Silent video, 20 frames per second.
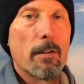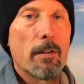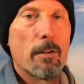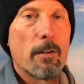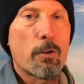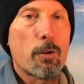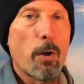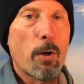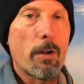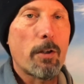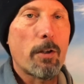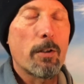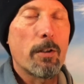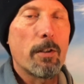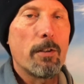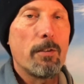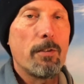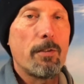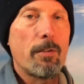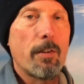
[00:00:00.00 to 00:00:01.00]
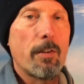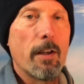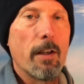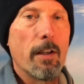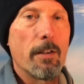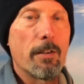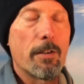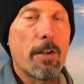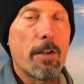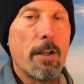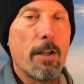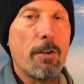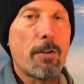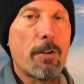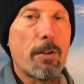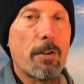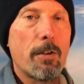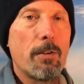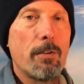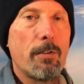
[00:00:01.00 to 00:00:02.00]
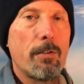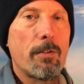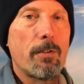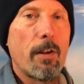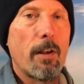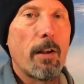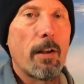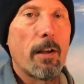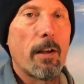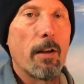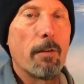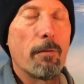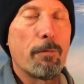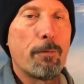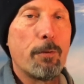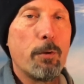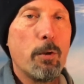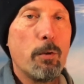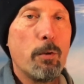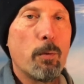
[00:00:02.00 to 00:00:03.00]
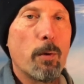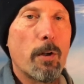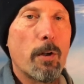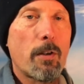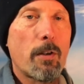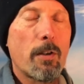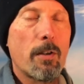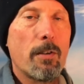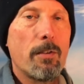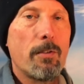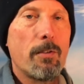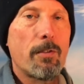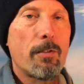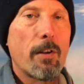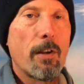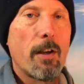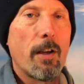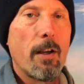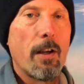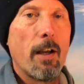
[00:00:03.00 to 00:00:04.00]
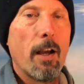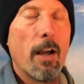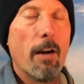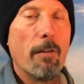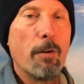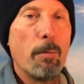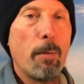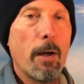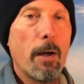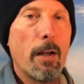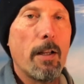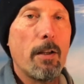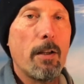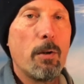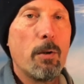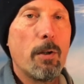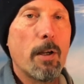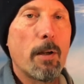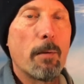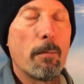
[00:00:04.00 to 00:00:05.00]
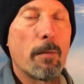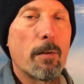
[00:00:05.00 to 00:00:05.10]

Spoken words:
Truckers and teachers and food workers, everybody who can